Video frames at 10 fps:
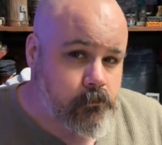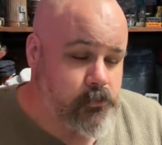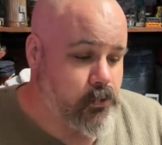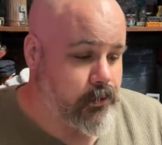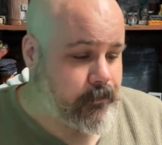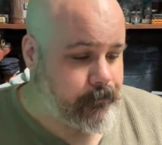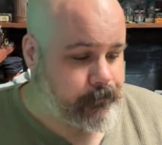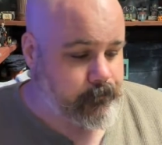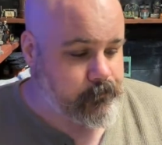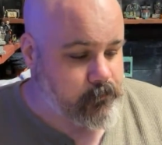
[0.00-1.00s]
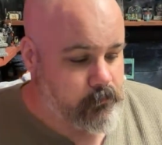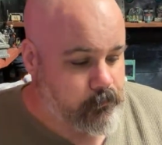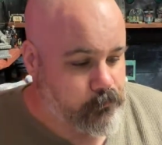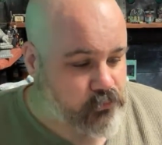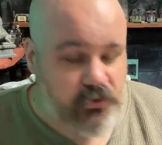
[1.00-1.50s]
Could.
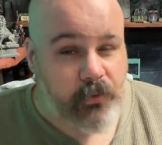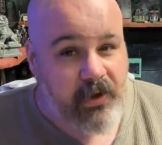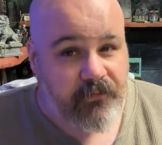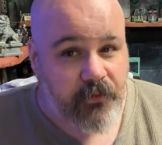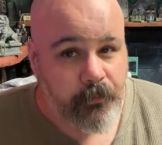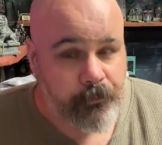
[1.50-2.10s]
I don't have to.